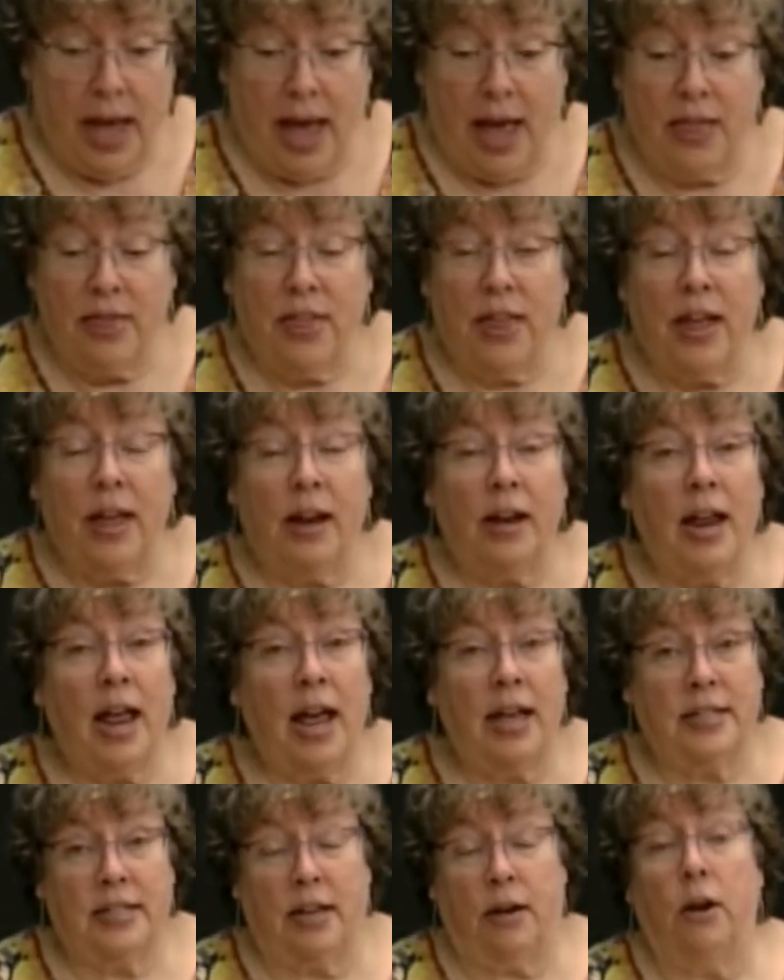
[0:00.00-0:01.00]
And then
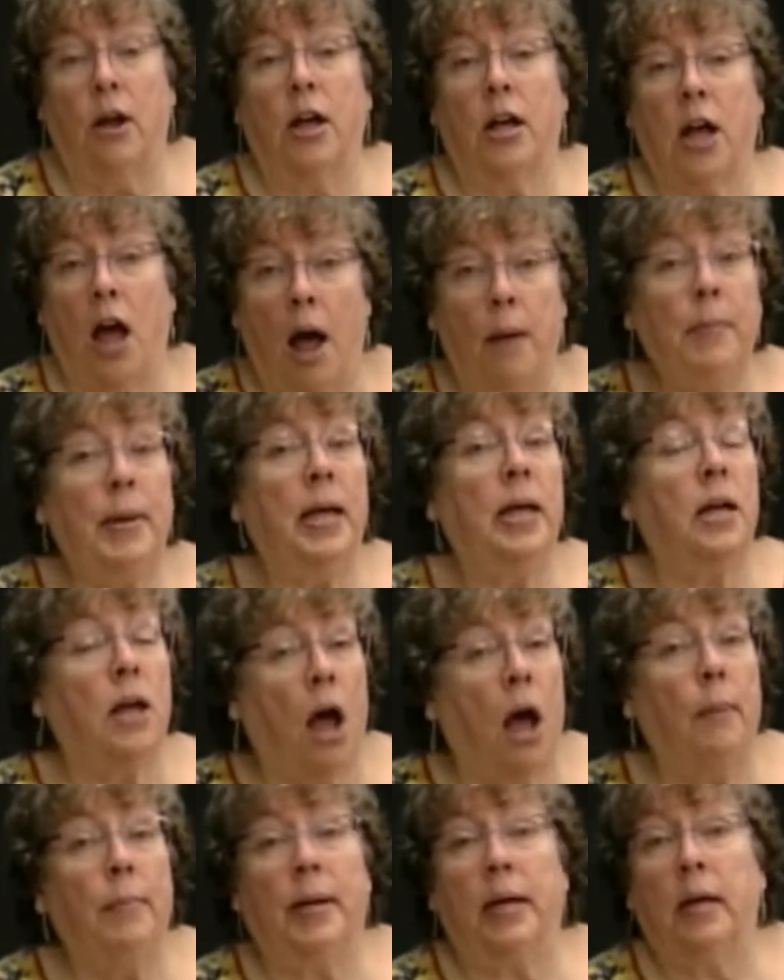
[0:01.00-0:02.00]
as a
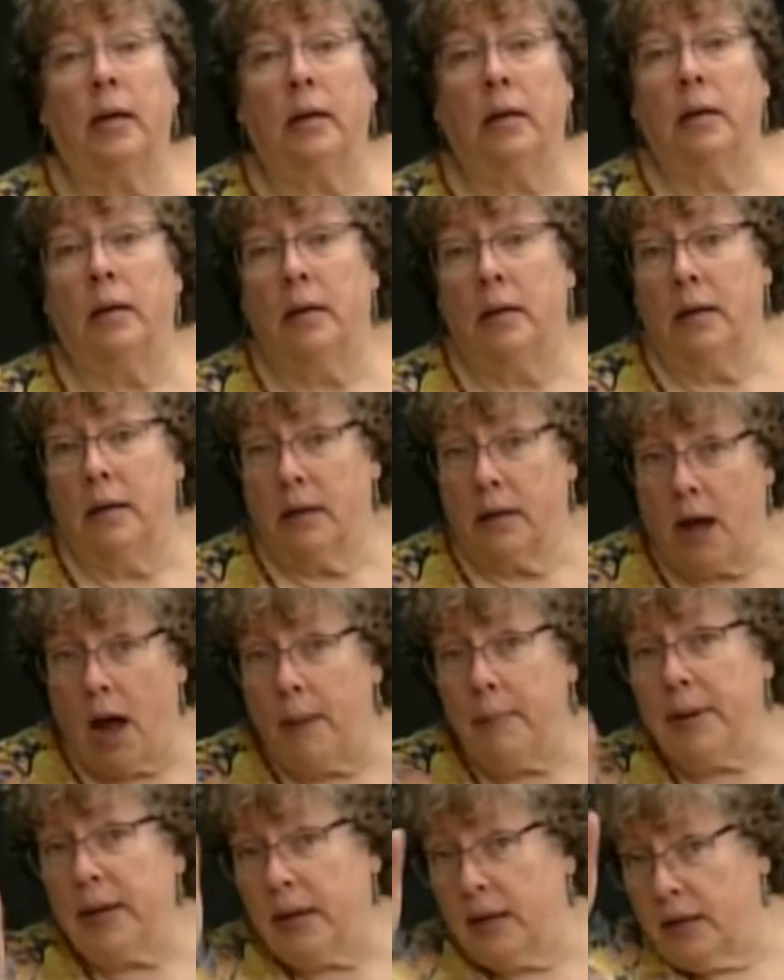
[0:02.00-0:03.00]

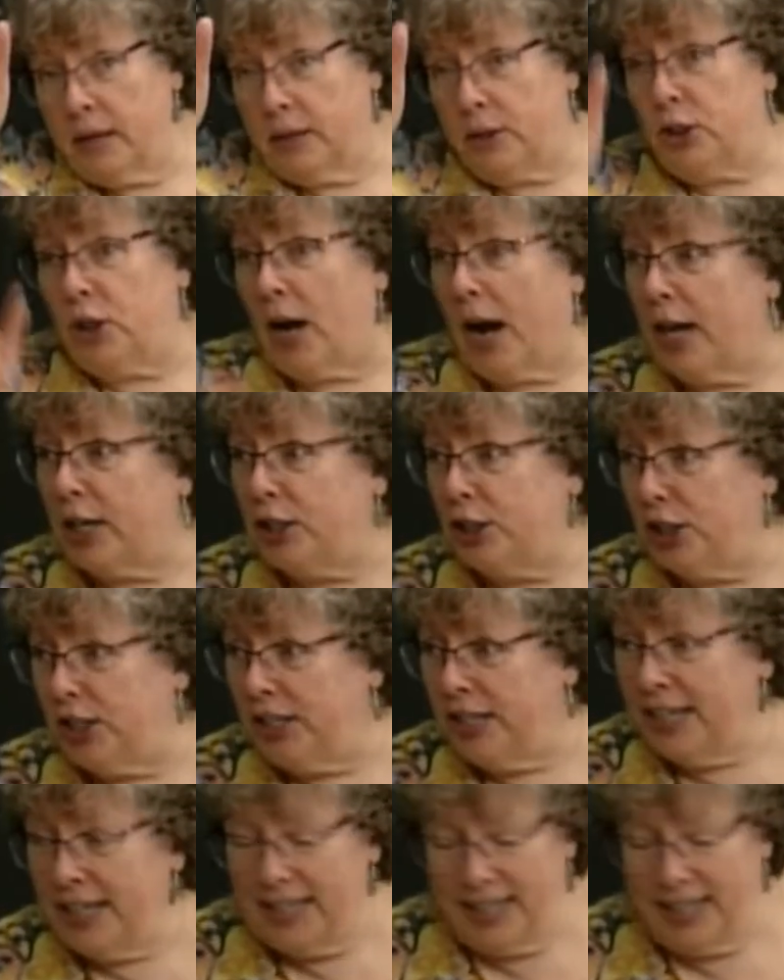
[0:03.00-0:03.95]
coming attraction,